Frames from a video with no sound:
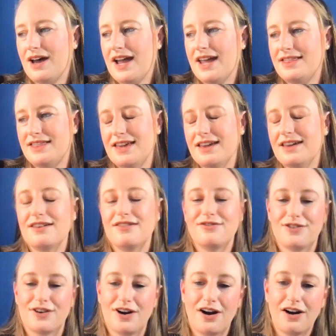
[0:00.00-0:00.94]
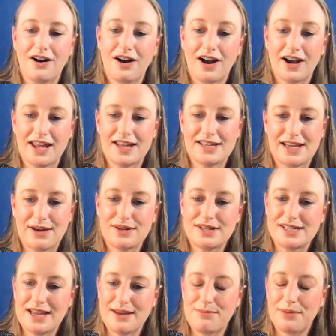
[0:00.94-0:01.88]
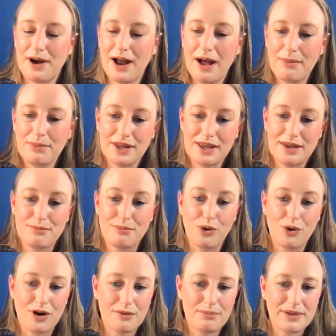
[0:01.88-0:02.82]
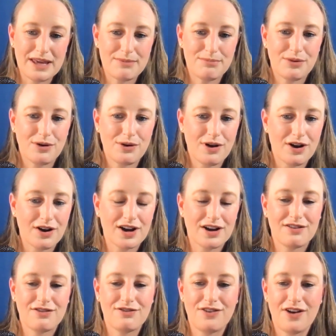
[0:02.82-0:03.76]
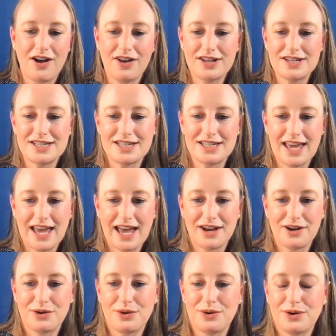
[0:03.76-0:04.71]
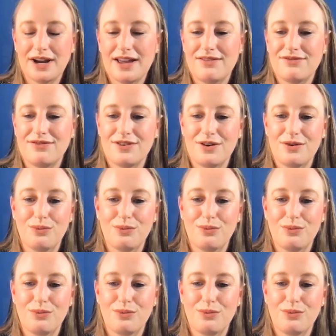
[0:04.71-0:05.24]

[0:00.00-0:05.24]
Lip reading: I think for our audience, I would say probably more people are going to fall into the category of